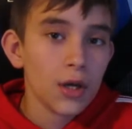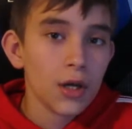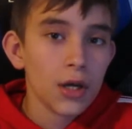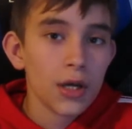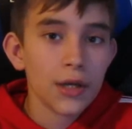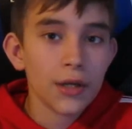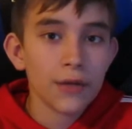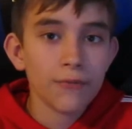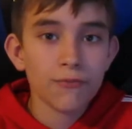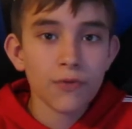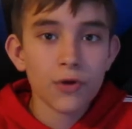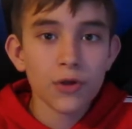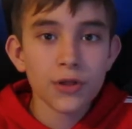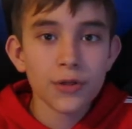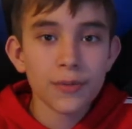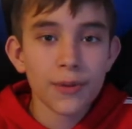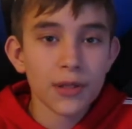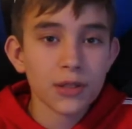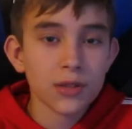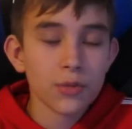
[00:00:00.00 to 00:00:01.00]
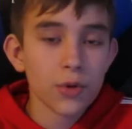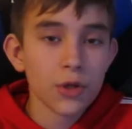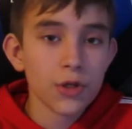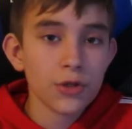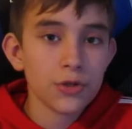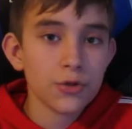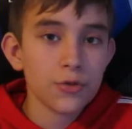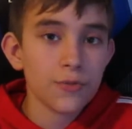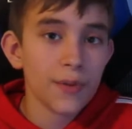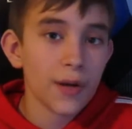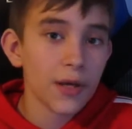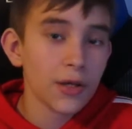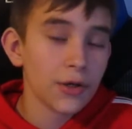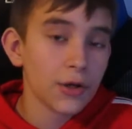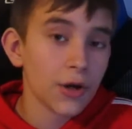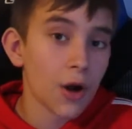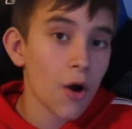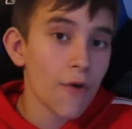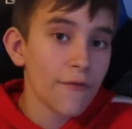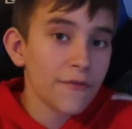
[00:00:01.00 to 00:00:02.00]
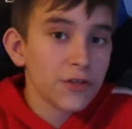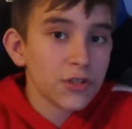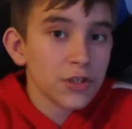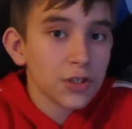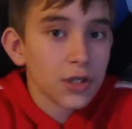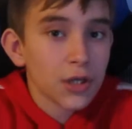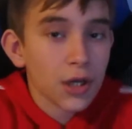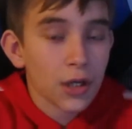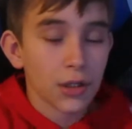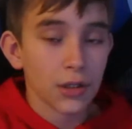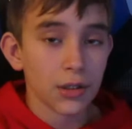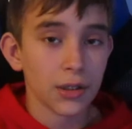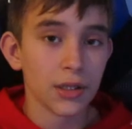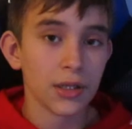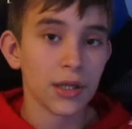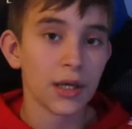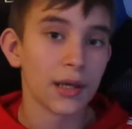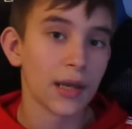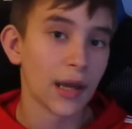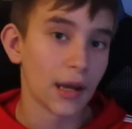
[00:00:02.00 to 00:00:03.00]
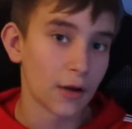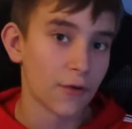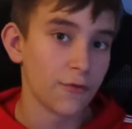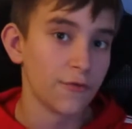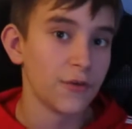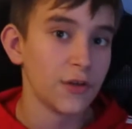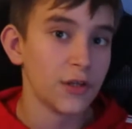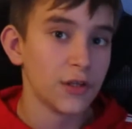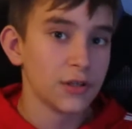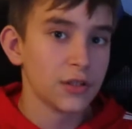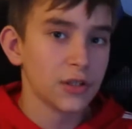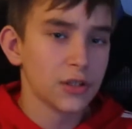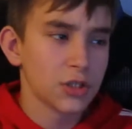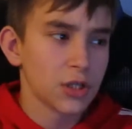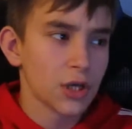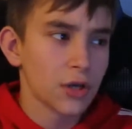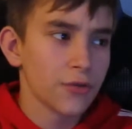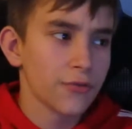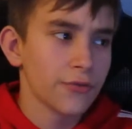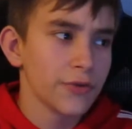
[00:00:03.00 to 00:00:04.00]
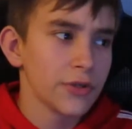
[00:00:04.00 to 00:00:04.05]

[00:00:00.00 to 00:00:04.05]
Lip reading: It really depends on what you do, but you're obviously going to need a gecko feeding dish. Now, the